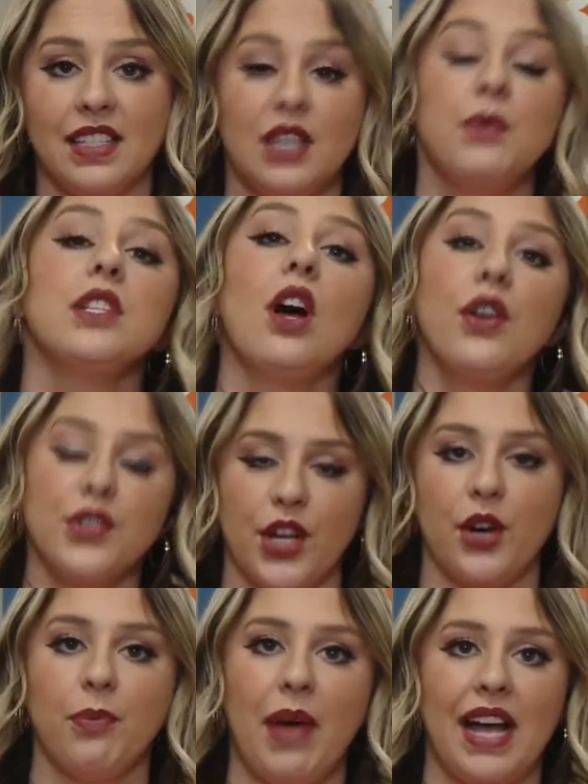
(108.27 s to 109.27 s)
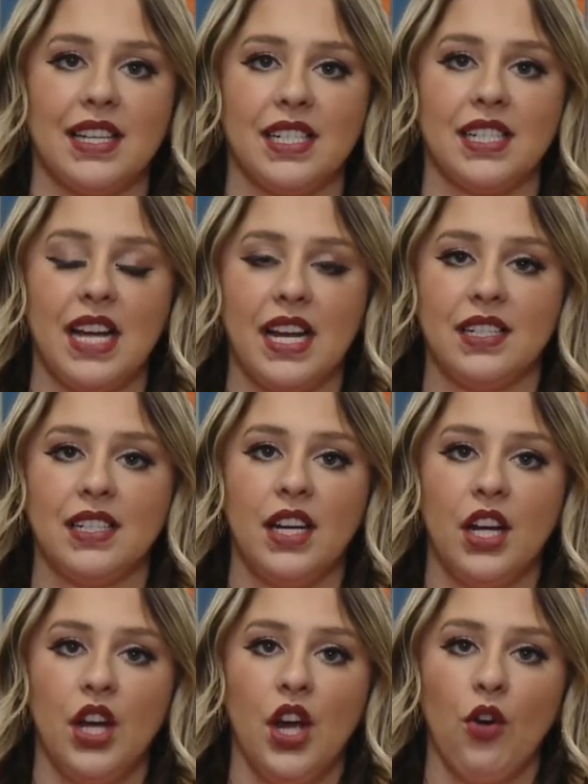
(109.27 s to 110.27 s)
and it was also passed tonight.
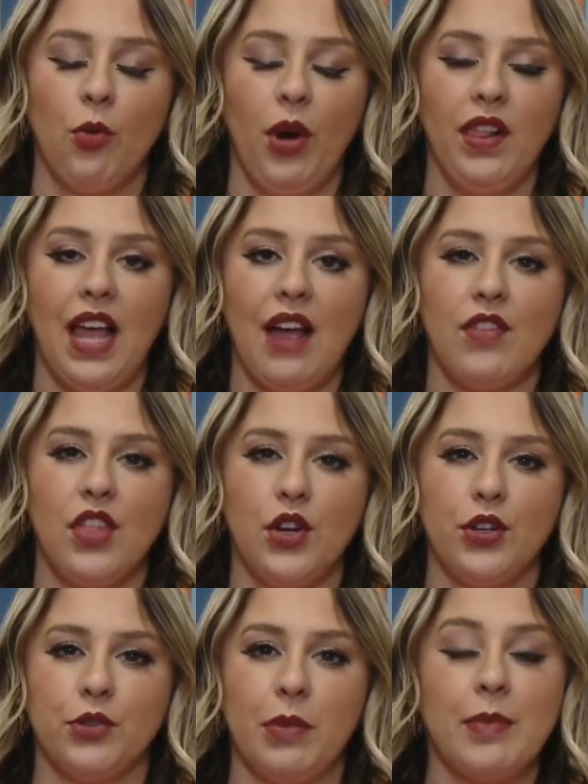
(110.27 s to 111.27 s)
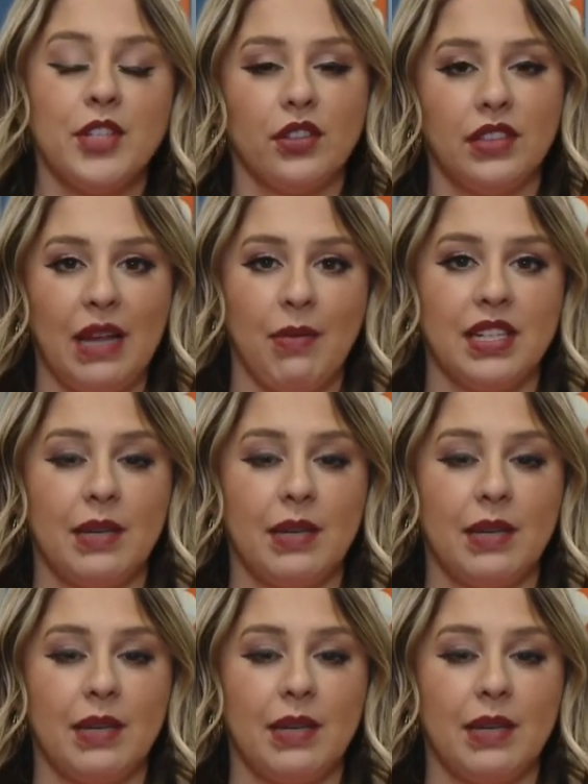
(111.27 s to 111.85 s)
Reporting live in the newsroom, I'm Sarah Lehman,